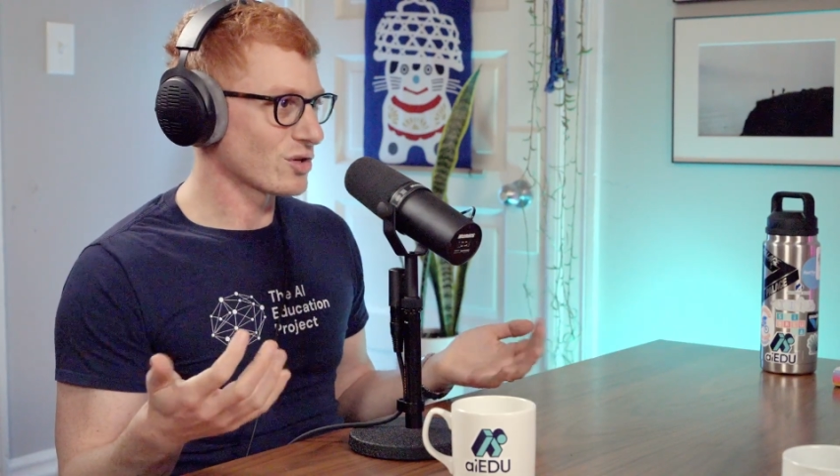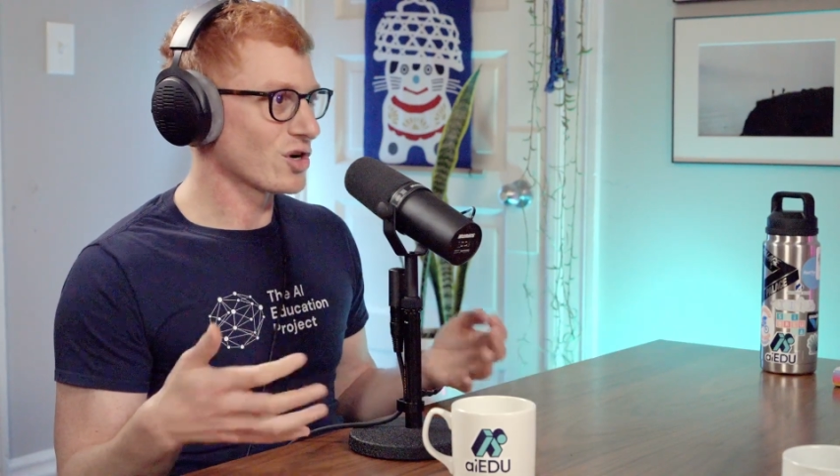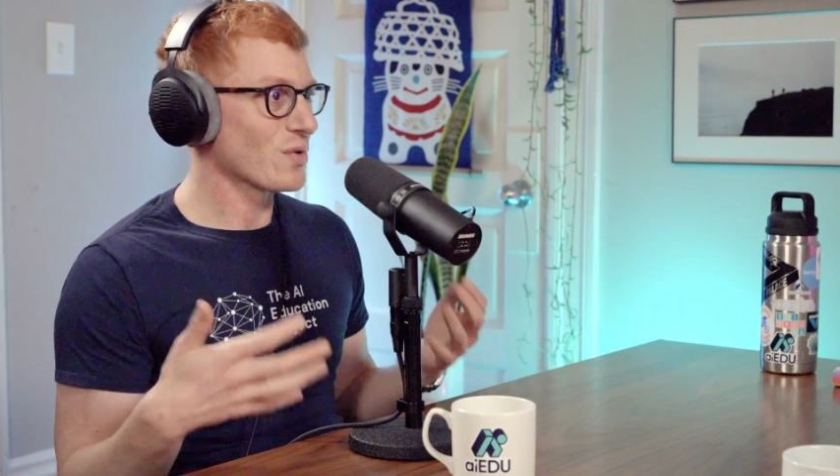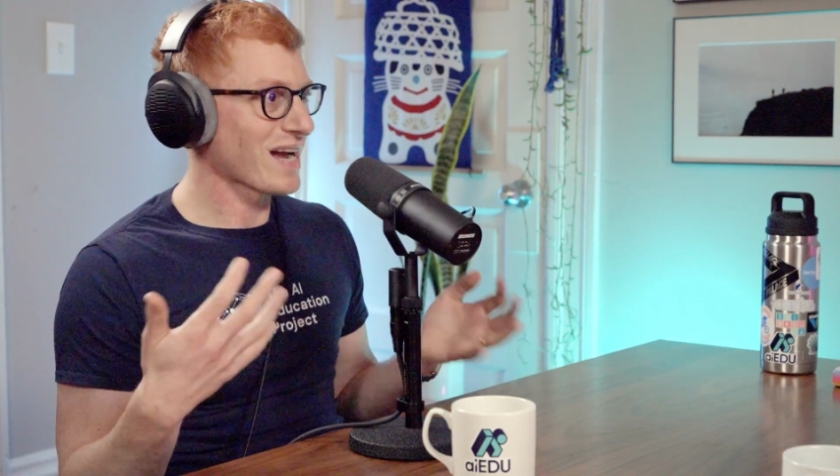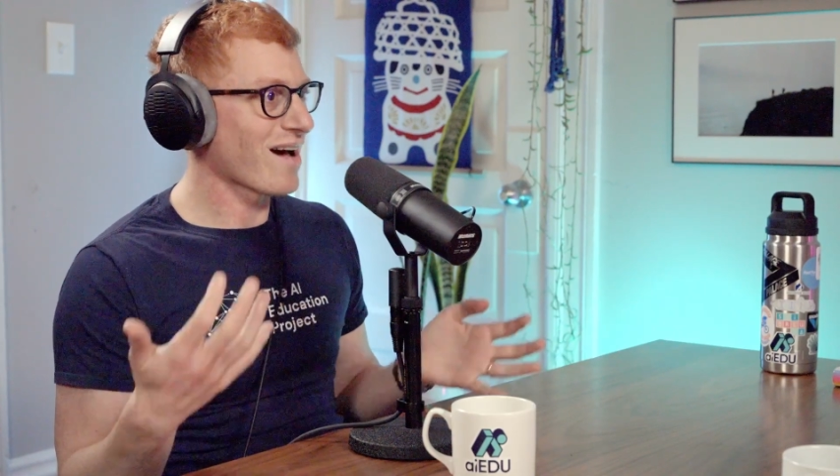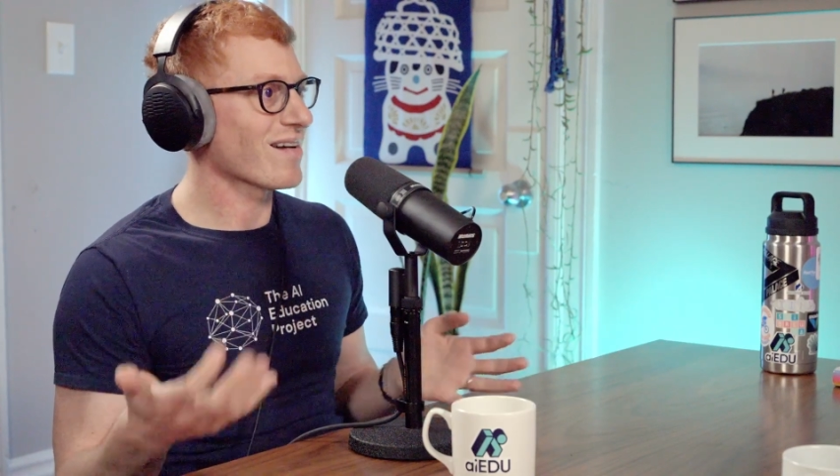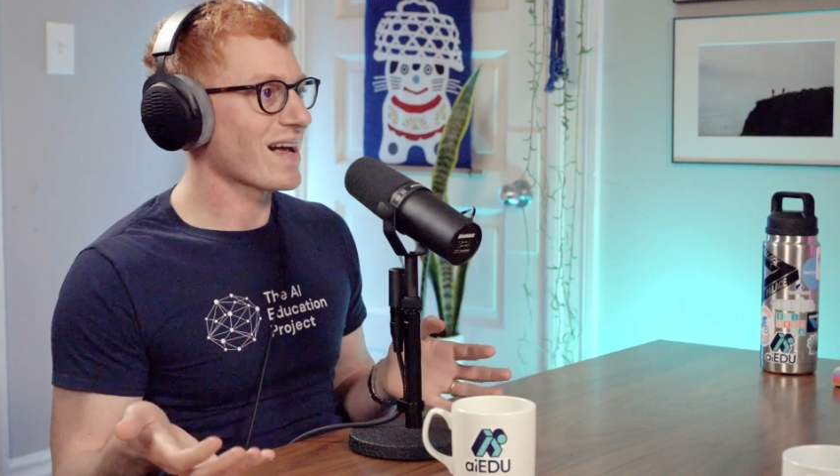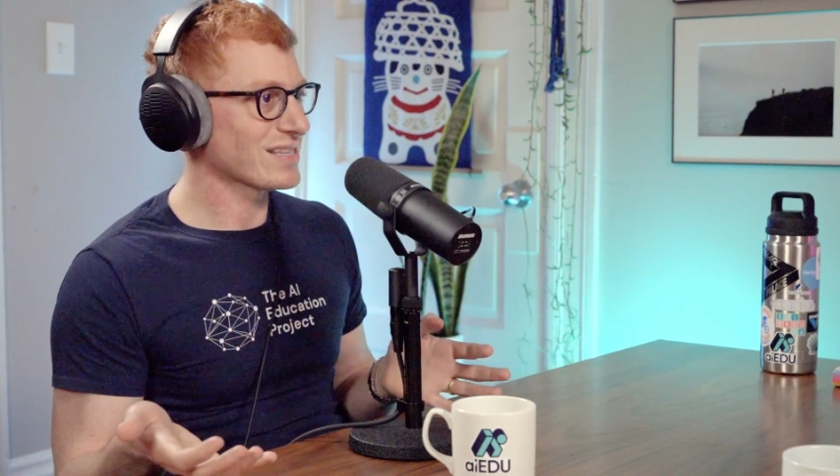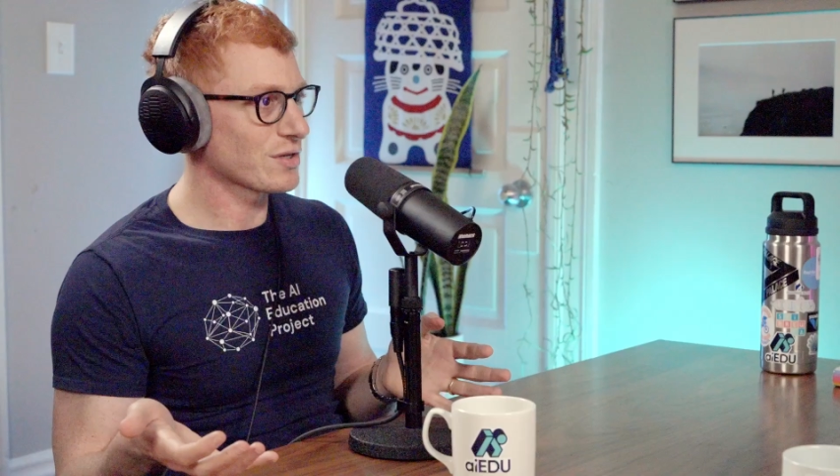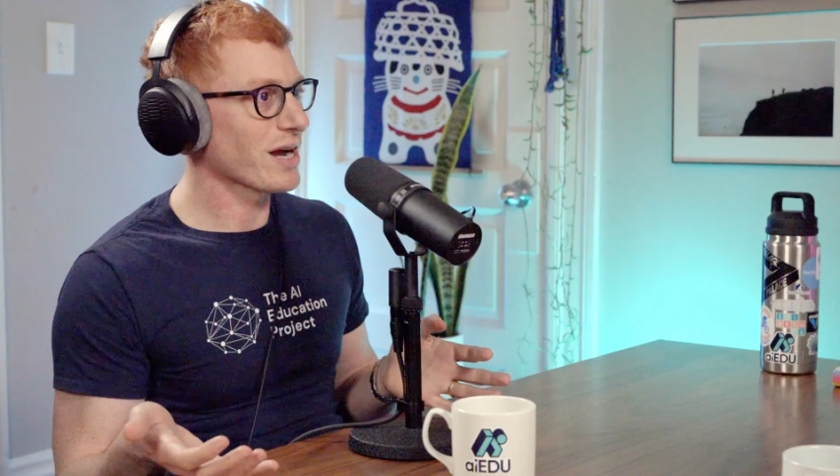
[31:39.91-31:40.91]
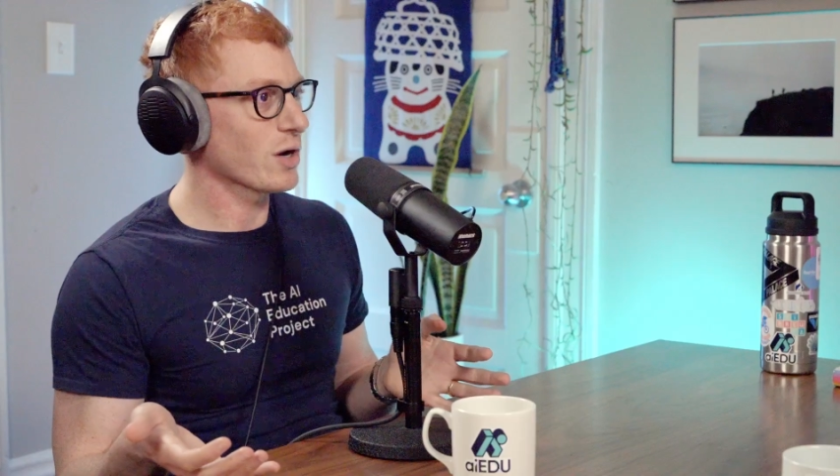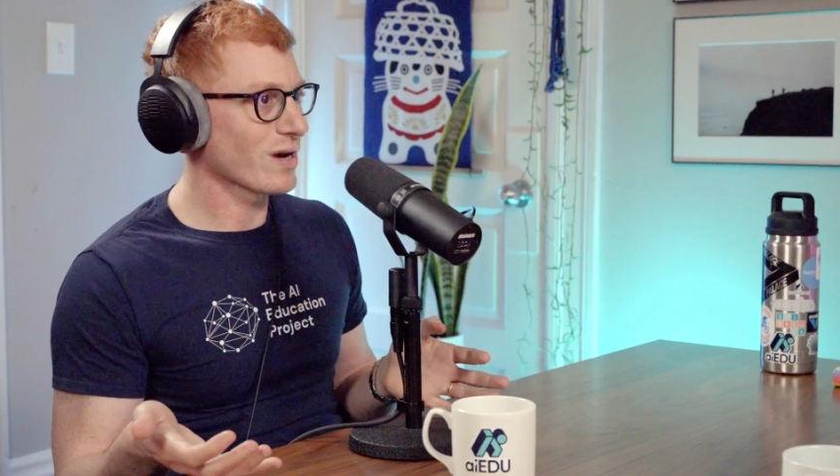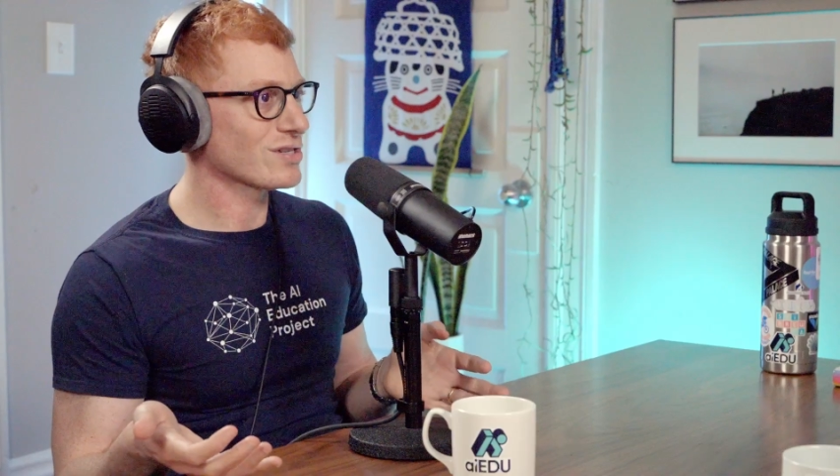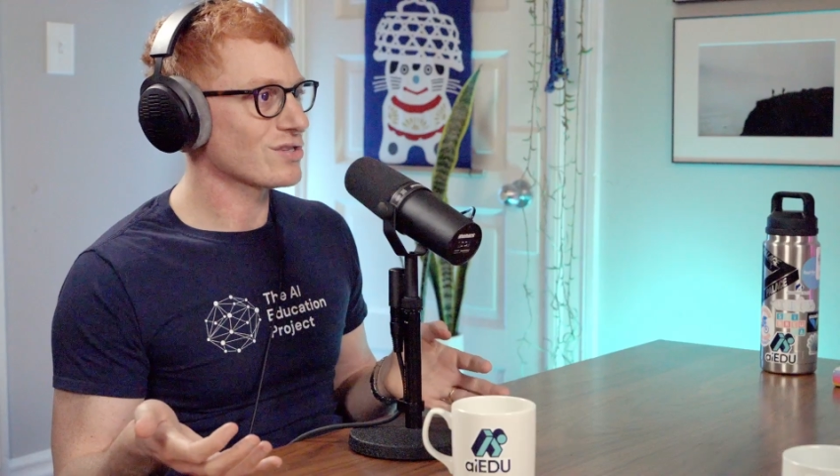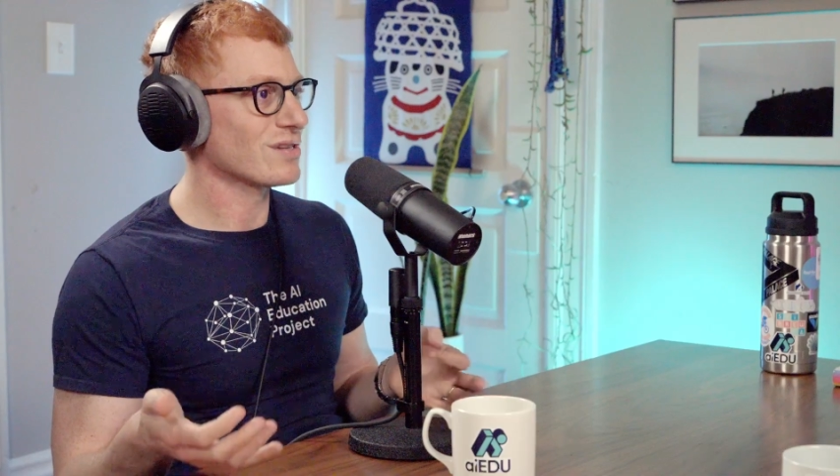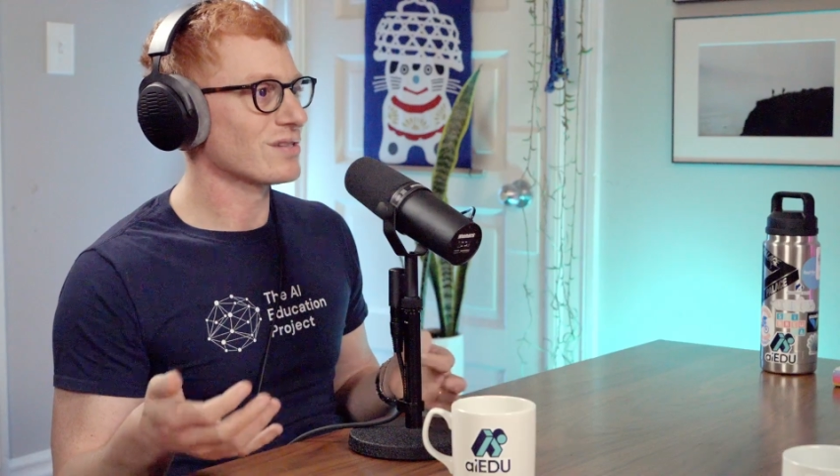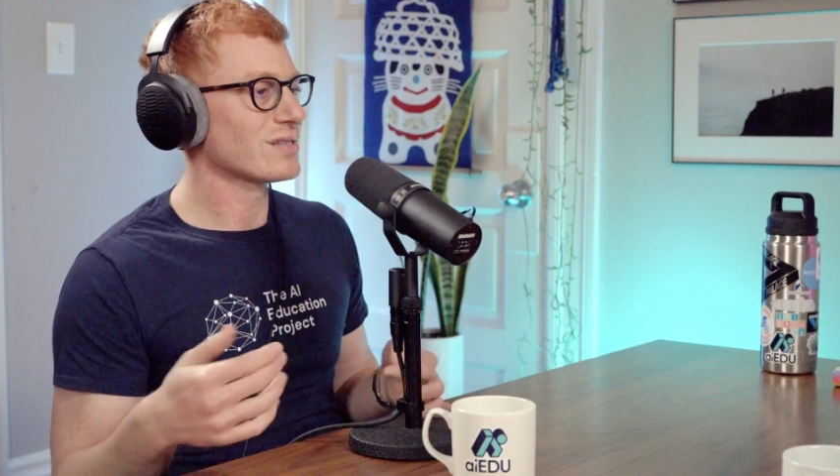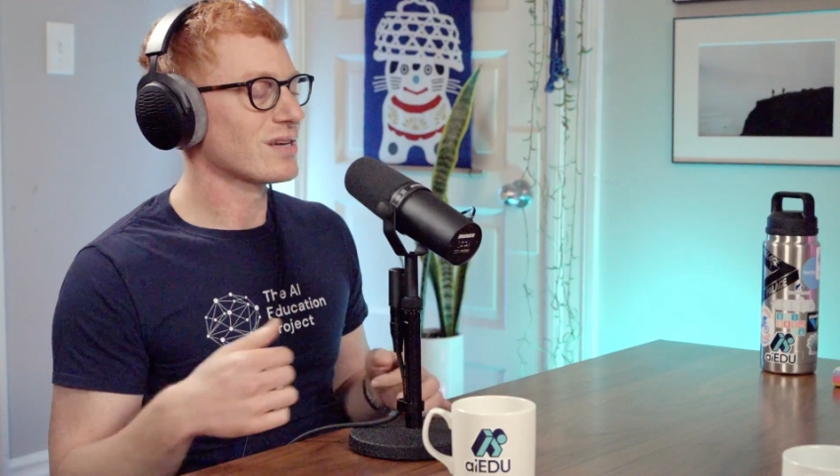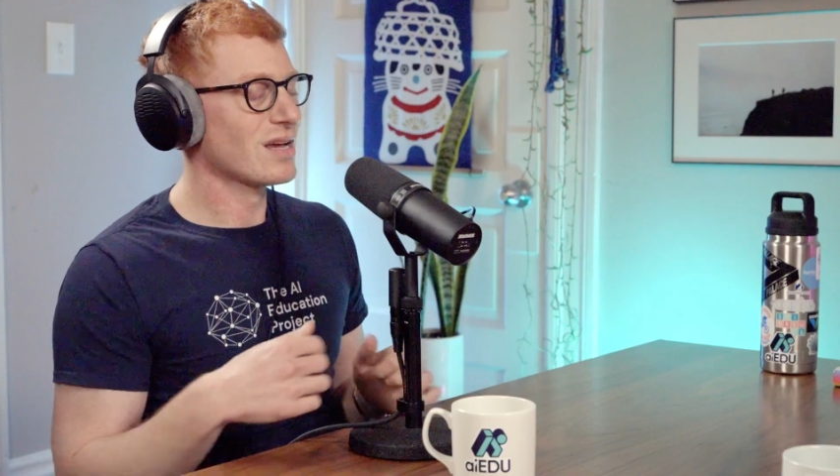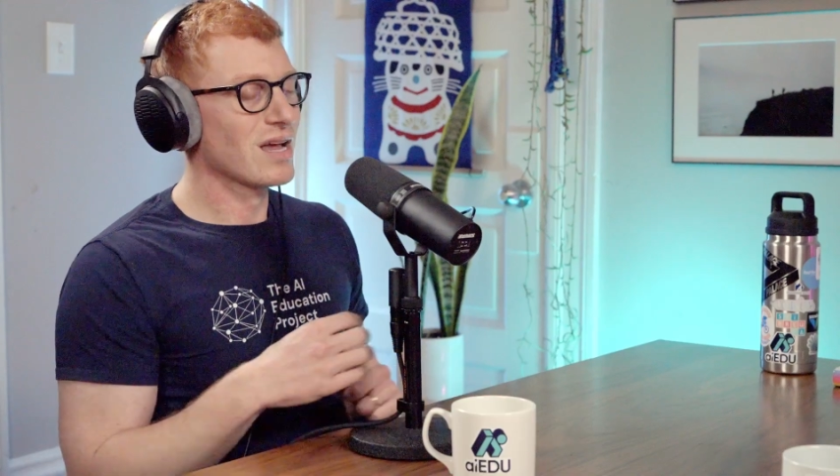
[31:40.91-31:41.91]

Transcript: or knowing how to ask the right questions.